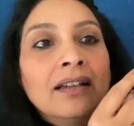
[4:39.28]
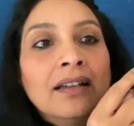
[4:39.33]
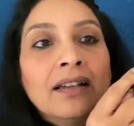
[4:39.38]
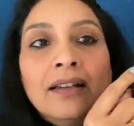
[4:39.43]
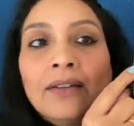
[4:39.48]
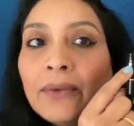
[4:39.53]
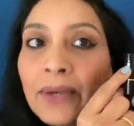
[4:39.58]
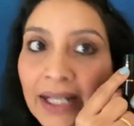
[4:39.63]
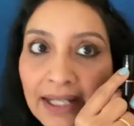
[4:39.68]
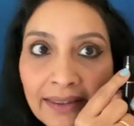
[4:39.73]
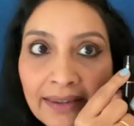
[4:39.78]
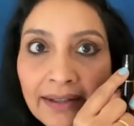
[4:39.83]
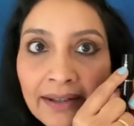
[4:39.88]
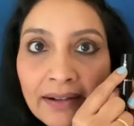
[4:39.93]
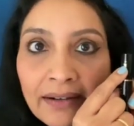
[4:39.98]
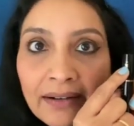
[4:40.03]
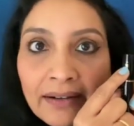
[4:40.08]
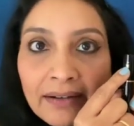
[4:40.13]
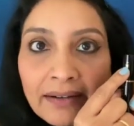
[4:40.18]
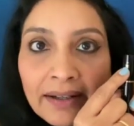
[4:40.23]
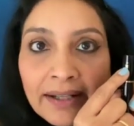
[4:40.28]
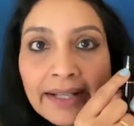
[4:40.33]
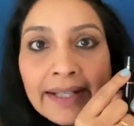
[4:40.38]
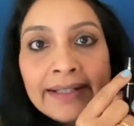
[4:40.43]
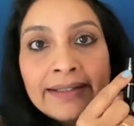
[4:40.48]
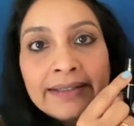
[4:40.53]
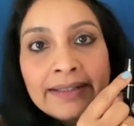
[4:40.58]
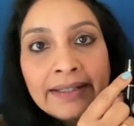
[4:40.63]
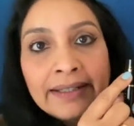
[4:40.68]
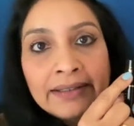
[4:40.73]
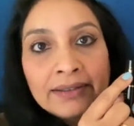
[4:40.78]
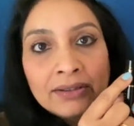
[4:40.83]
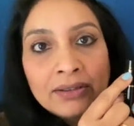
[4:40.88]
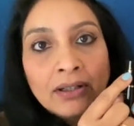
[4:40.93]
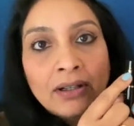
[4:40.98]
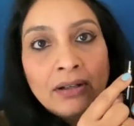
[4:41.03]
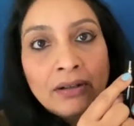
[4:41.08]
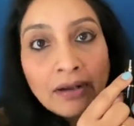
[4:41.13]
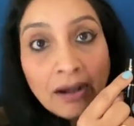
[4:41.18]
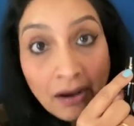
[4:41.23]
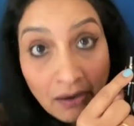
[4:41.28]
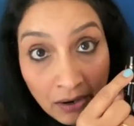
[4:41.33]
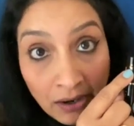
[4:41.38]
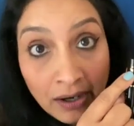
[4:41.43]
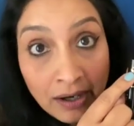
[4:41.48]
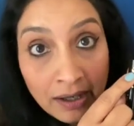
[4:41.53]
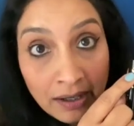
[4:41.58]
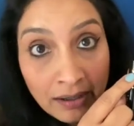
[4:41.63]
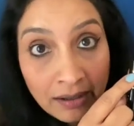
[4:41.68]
Right there. It says R.